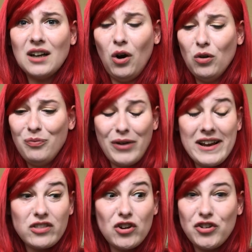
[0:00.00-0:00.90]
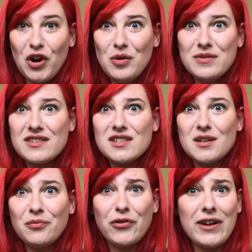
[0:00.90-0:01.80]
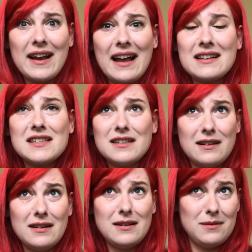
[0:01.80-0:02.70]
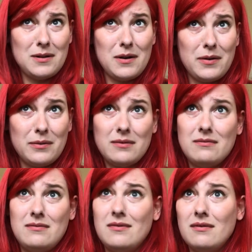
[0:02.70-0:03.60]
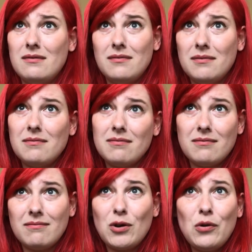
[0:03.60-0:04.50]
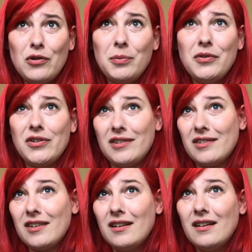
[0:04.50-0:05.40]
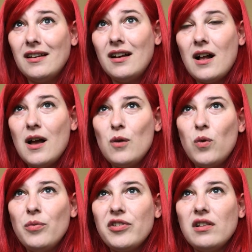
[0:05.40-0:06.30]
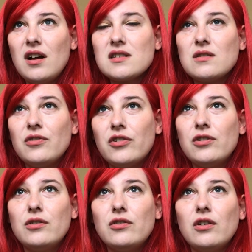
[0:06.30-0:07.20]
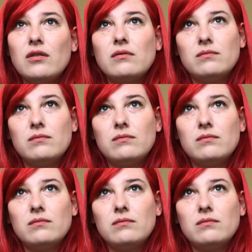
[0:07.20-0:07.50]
all break their toes in some freak accident. I don't know. Correspondence. What was the last concert you saw?